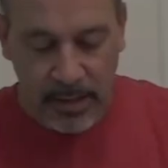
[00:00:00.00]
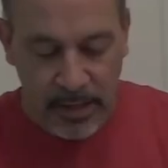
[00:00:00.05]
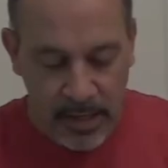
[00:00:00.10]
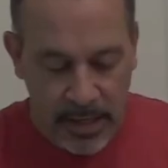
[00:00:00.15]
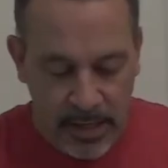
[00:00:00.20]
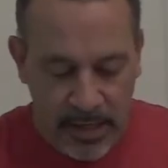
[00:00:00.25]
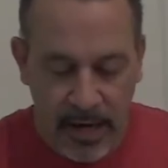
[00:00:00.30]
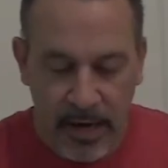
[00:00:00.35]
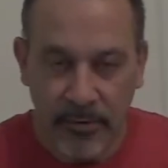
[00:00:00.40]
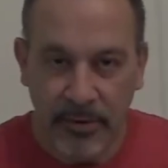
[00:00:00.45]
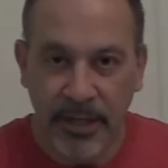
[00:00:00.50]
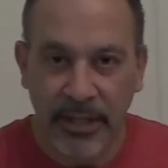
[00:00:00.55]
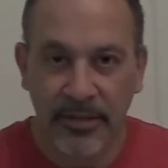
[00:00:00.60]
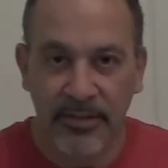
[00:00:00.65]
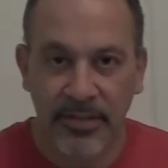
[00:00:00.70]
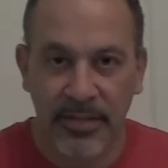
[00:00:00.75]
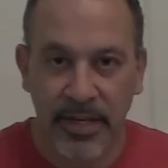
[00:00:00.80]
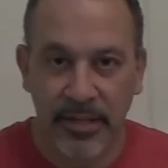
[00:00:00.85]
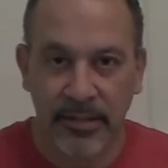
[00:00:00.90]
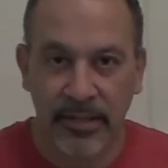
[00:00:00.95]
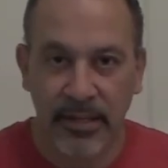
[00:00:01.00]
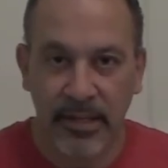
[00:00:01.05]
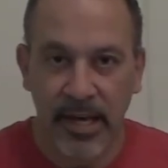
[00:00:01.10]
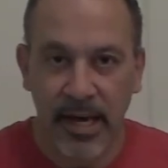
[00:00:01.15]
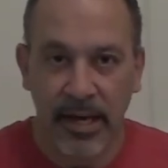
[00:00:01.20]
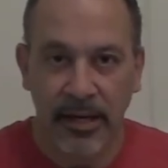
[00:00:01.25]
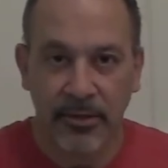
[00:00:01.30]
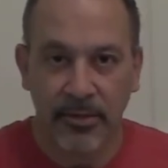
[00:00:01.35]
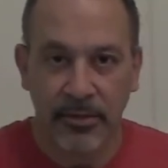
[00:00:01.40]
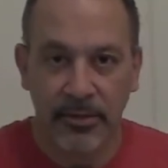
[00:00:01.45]
And now we can set the
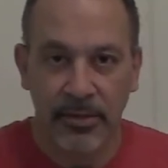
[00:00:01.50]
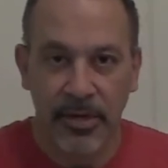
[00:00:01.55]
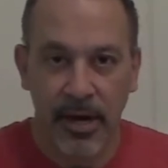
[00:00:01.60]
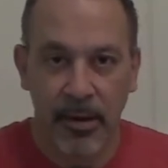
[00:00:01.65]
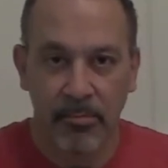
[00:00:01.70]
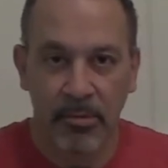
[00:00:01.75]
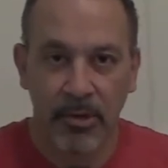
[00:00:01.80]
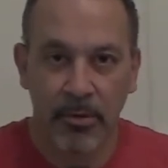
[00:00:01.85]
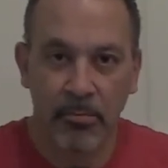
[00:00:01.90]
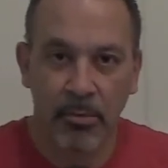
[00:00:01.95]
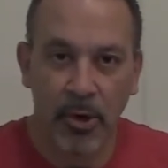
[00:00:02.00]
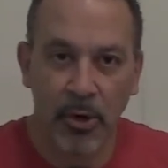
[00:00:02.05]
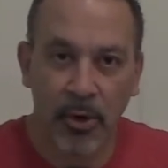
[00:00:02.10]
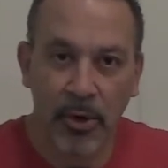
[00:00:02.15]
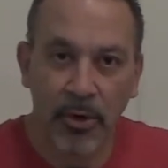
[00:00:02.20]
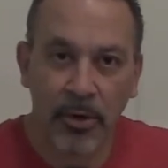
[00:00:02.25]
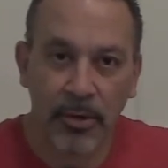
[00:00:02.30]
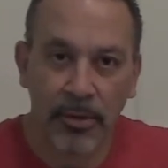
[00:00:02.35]
tank on top of the bowl.